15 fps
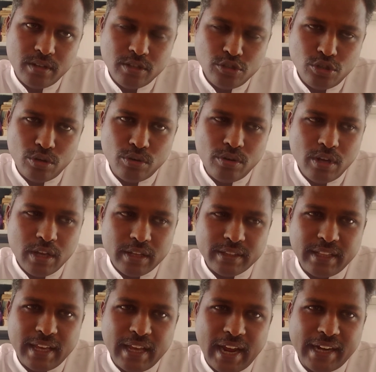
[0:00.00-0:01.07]
So
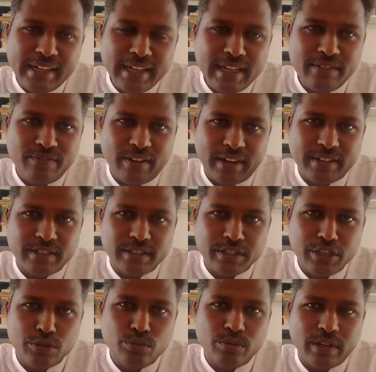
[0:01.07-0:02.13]
they identified
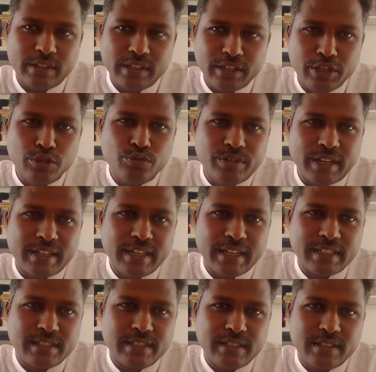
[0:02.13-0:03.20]
the new
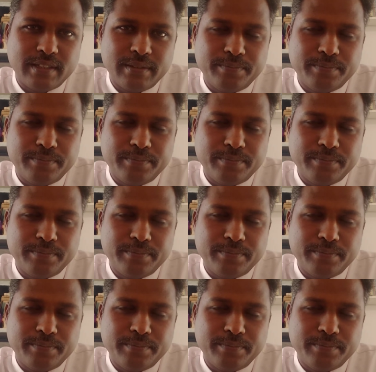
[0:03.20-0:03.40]
techniques